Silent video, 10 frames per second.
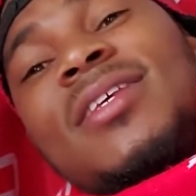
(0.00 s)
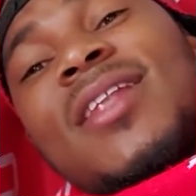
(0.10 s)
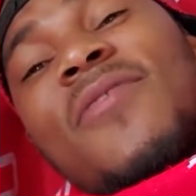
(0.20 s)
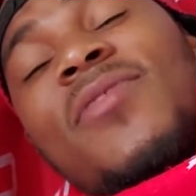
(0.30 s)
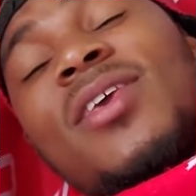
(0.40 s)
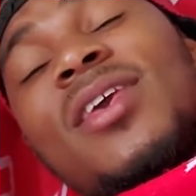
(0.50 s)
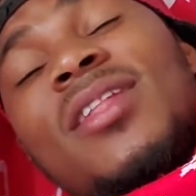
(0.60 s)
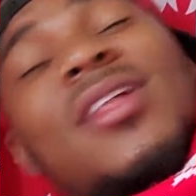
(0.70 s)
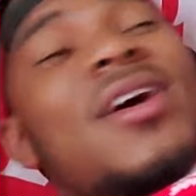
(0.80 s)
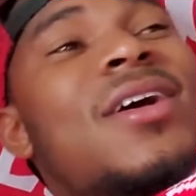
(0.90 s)

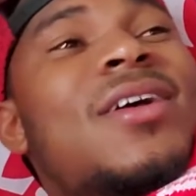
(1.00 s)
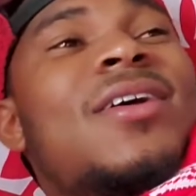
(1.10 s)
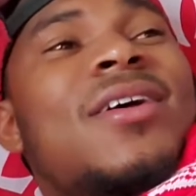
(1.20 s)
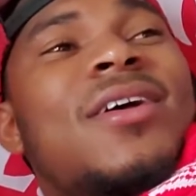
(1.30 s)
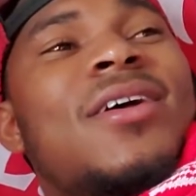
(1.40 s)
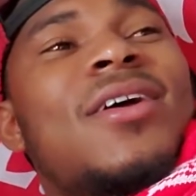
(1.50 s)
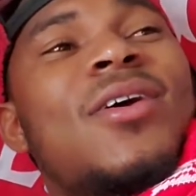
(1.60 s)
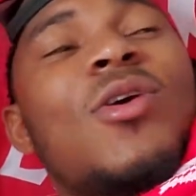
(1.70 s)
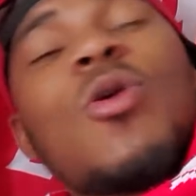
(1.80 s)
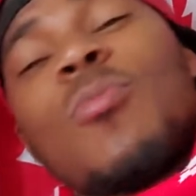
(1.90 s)
Navigator
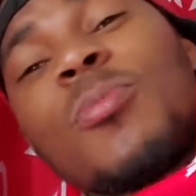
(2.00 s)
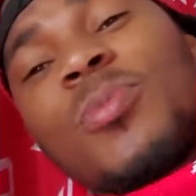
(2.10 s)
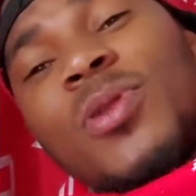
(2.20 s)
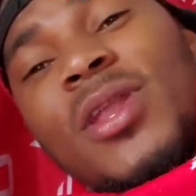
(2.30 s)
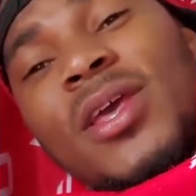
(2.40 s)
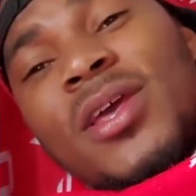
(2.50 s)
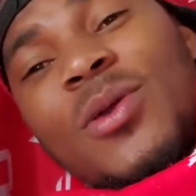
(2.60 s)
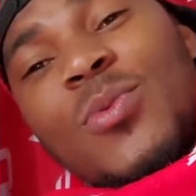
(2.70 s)
come up today